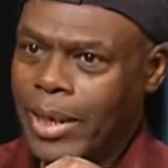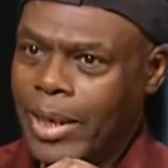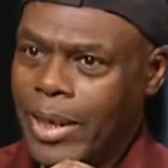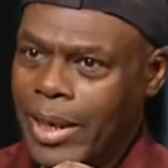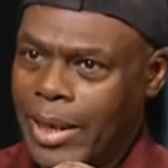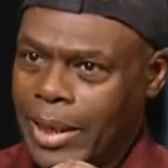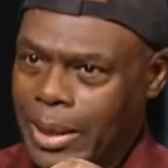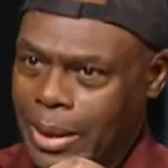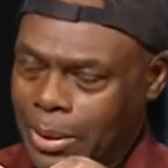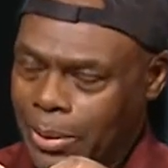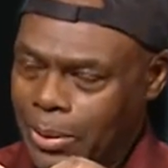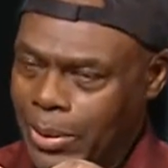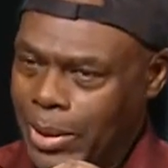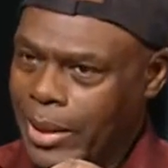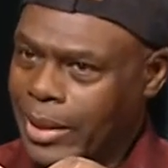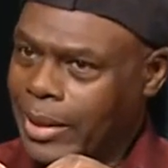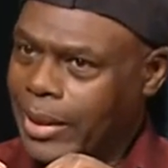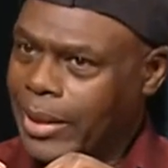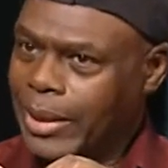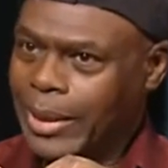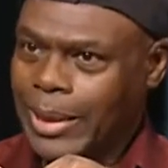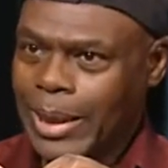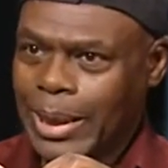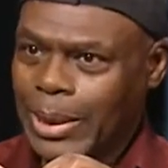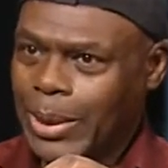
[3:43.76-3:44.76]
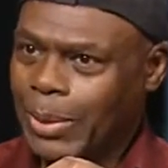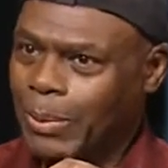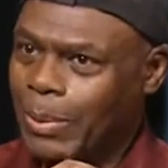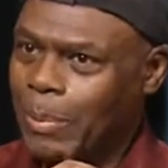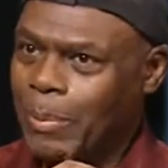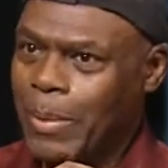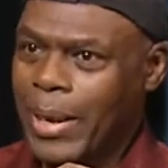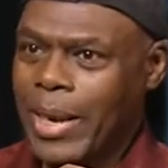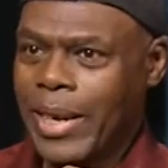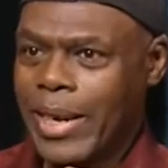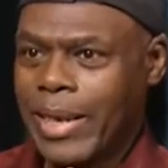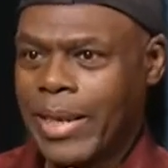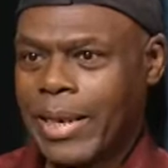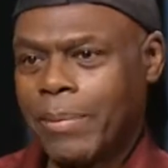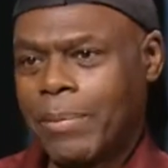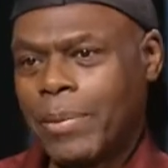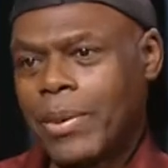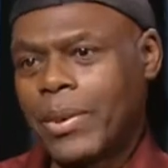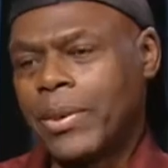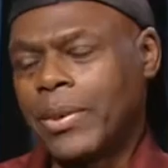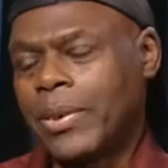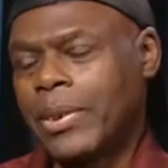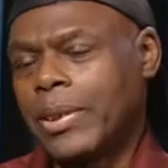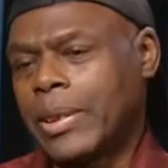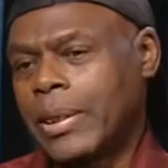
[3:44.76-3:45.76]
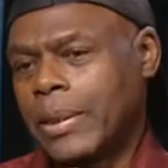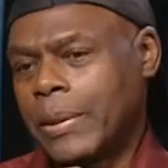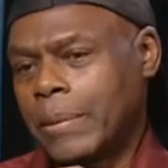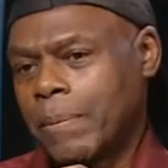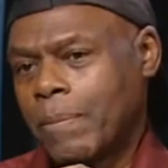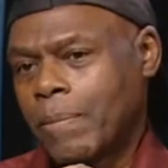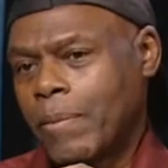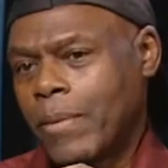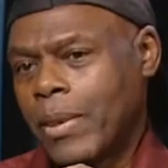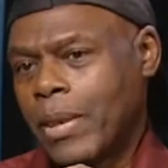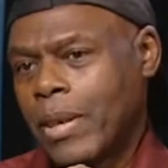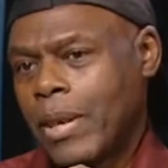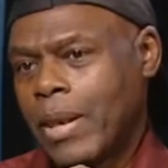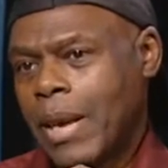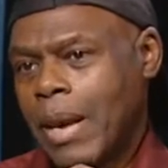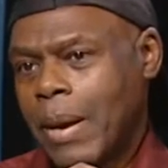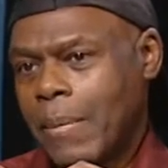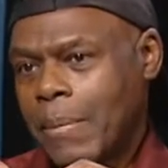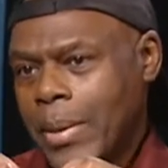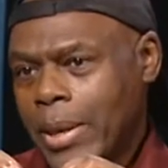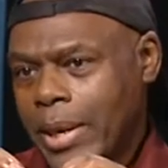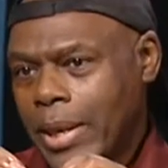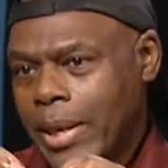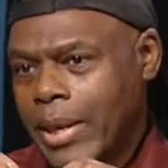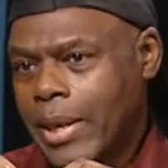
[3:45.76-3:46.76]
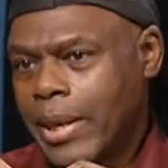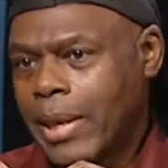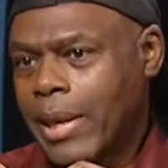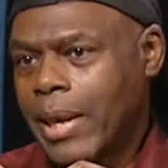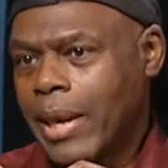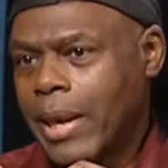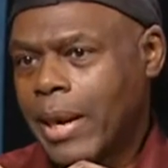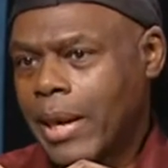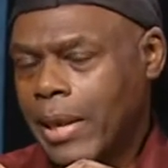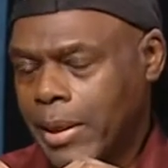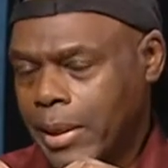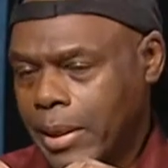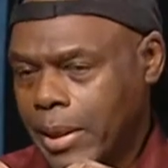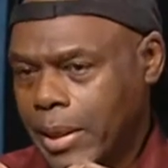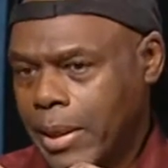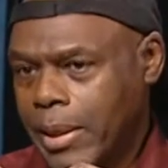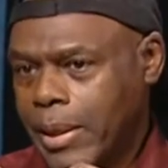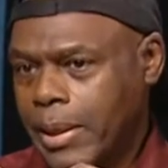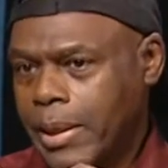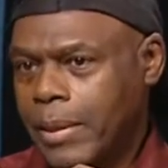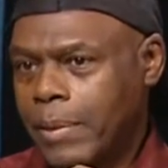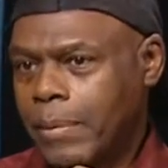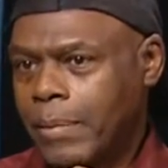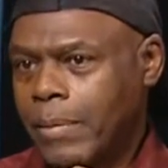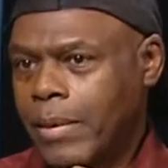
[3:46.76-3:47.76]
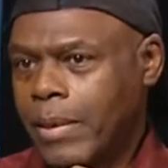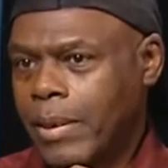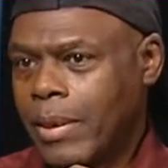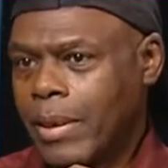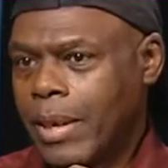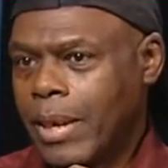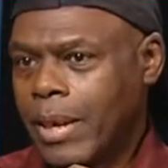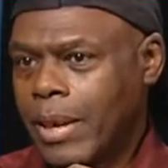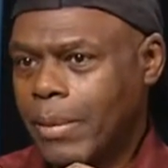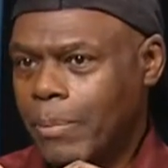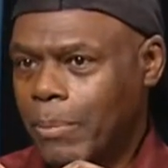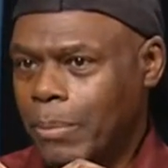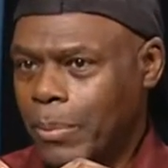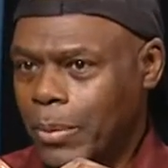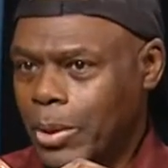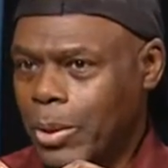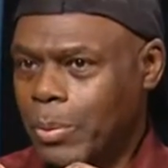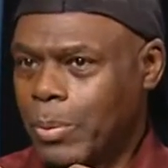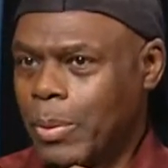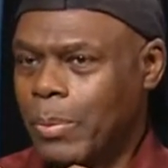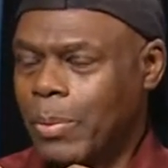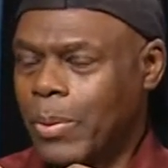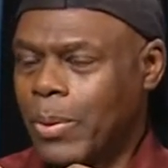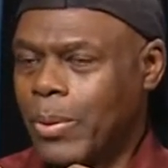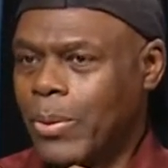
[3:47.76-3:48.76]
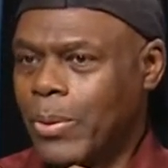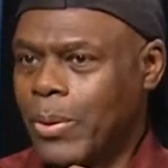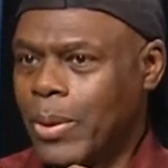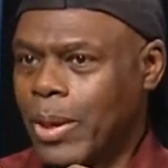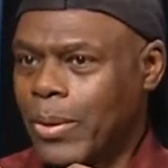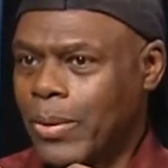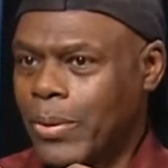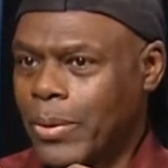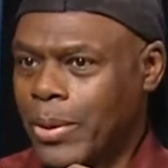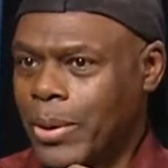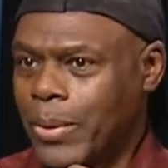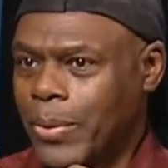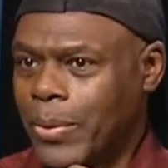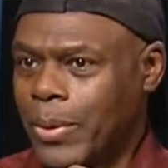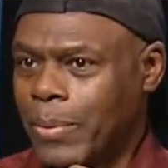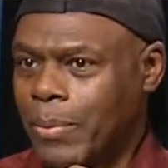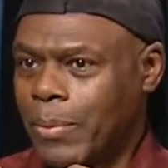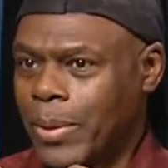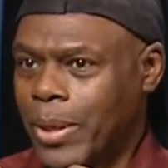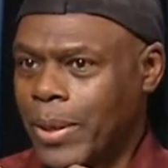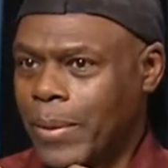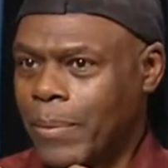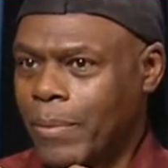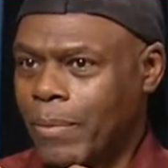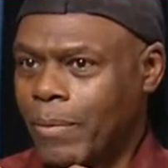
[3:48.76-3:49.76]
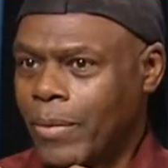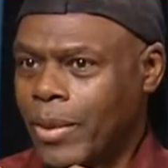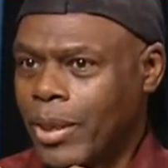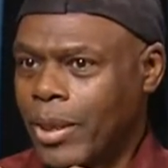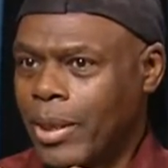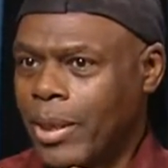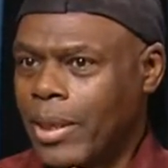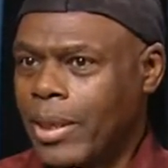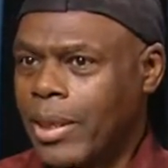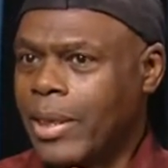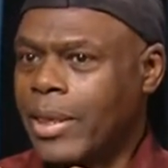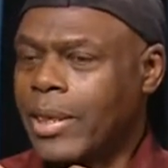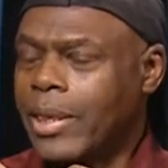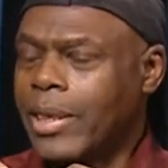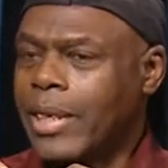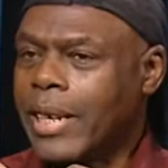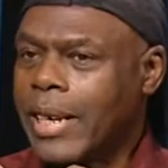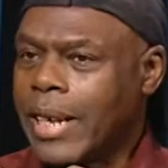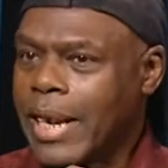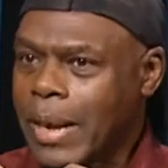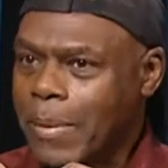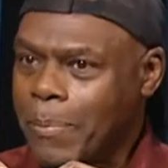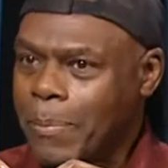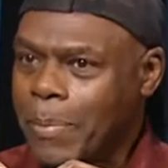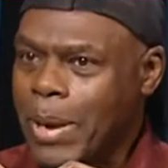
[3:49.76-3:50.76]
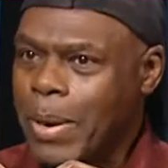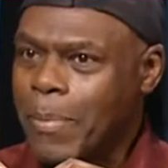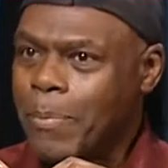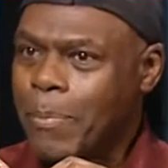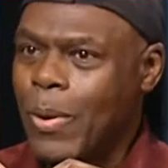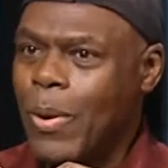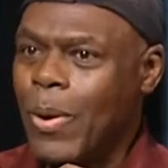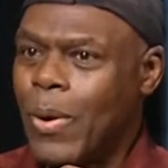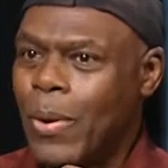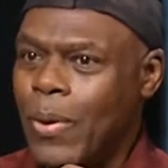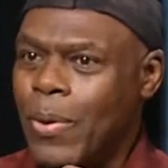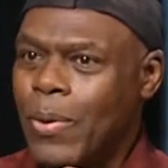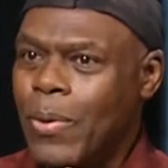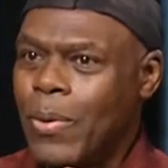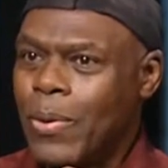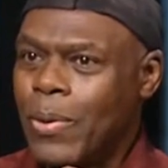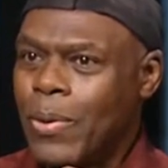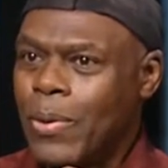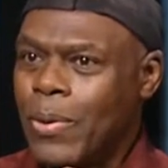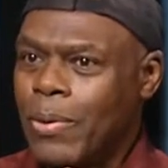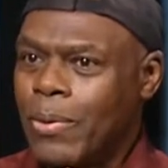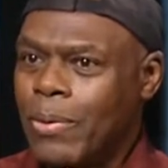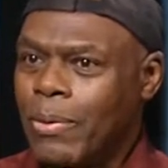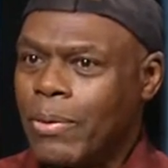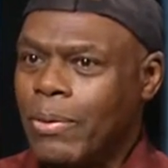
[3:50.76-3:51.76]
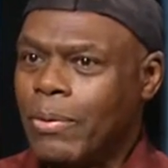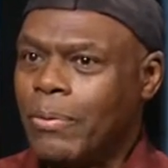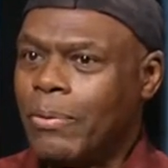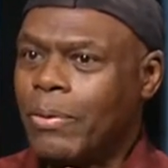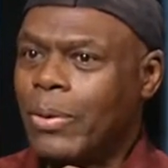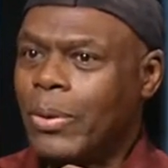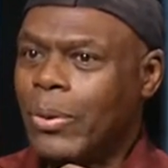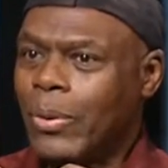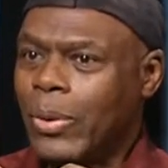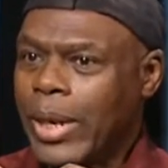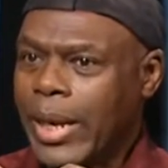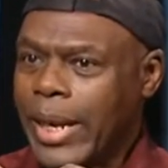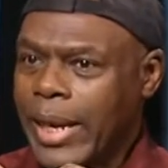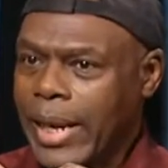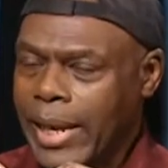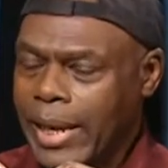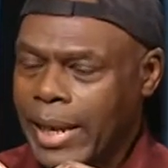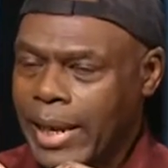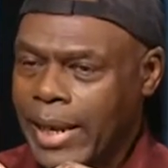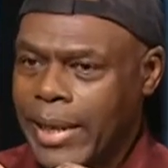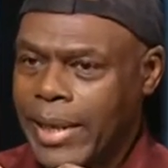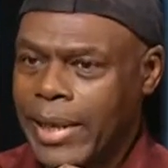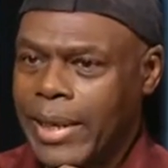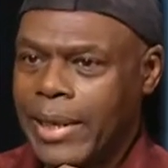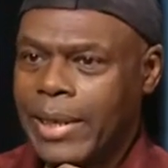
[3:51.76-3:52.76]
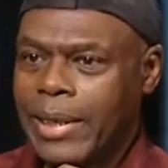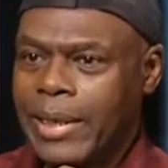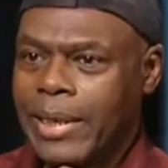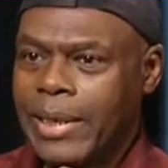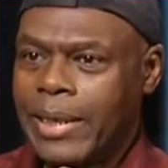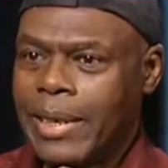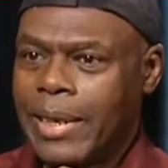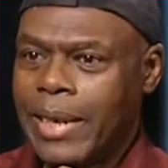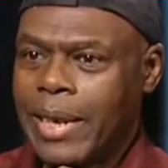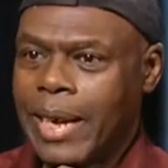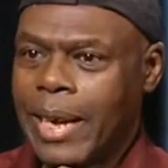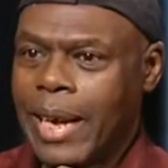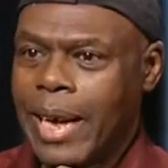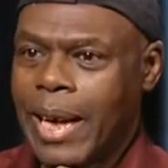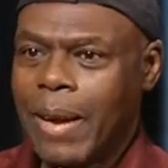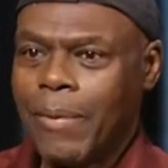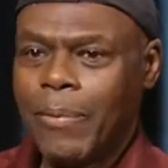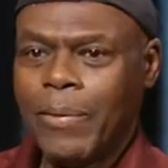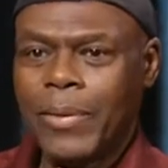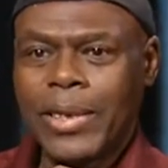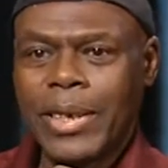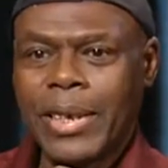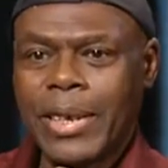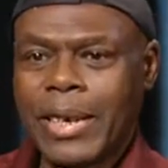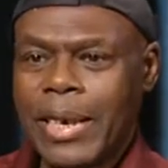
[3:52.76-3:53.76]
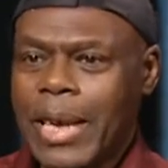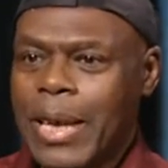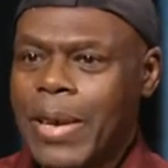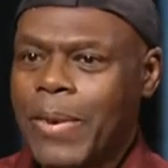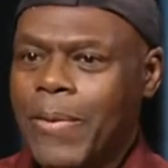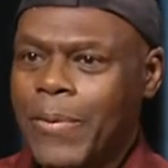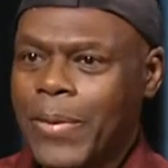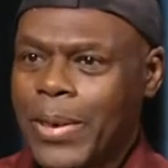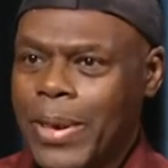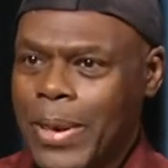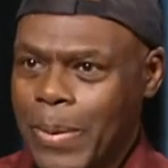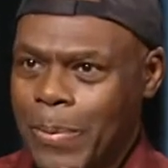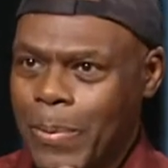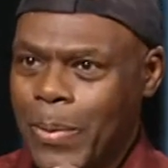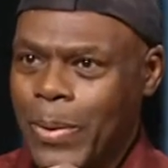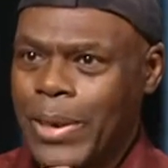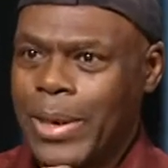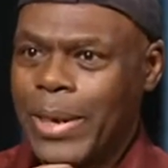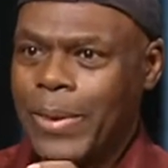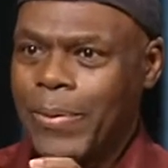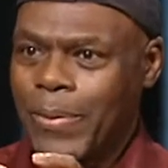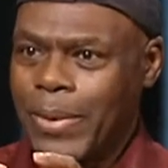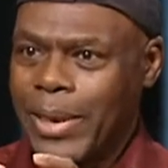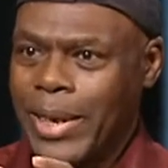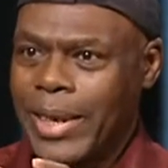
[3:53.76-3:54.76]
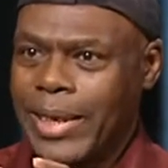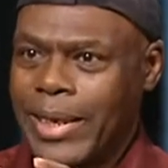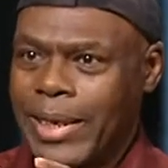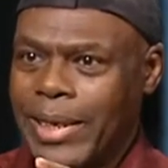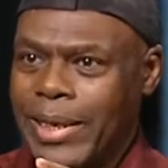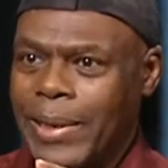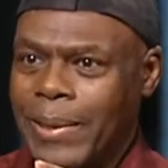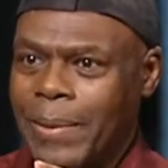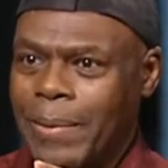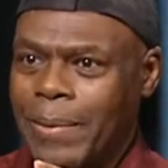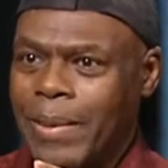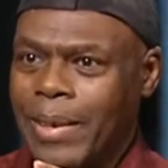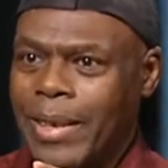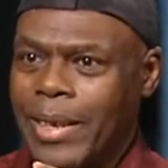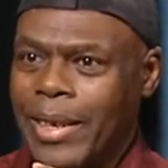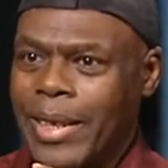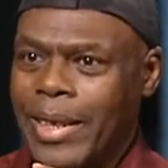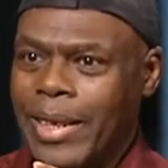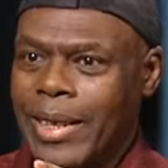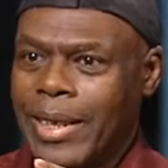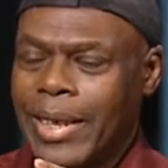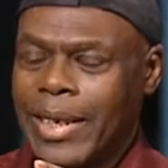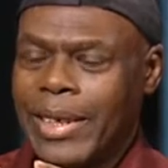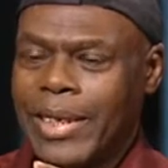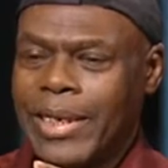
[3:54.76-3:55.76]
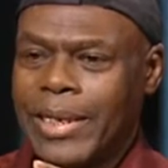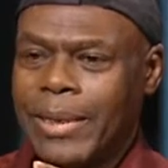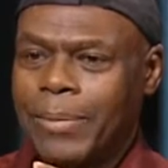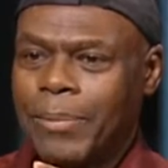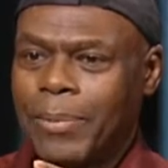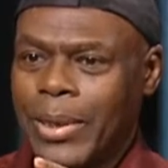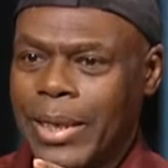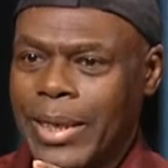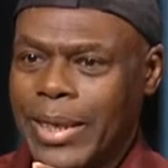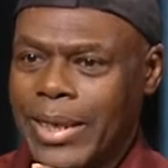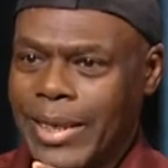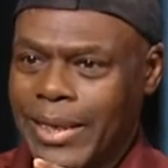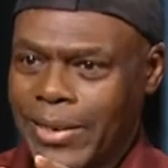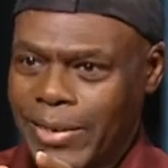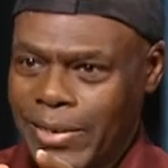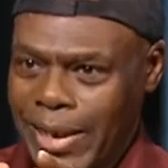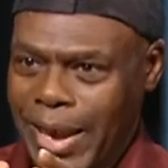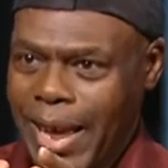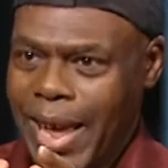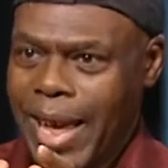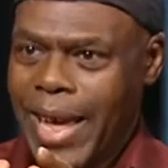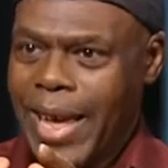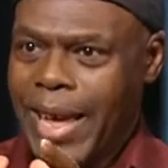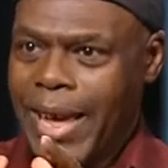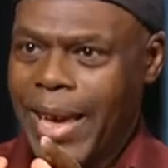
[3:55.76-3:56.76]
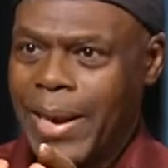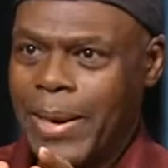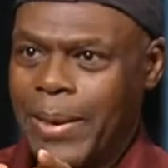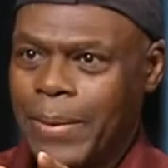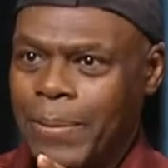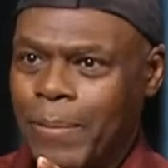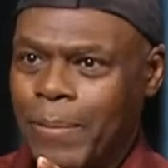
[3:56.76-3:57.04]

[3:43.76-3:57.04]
in the United States of America, because America, I think, most people would agree with me, is capable of looking after everybody, frankly, that breathes air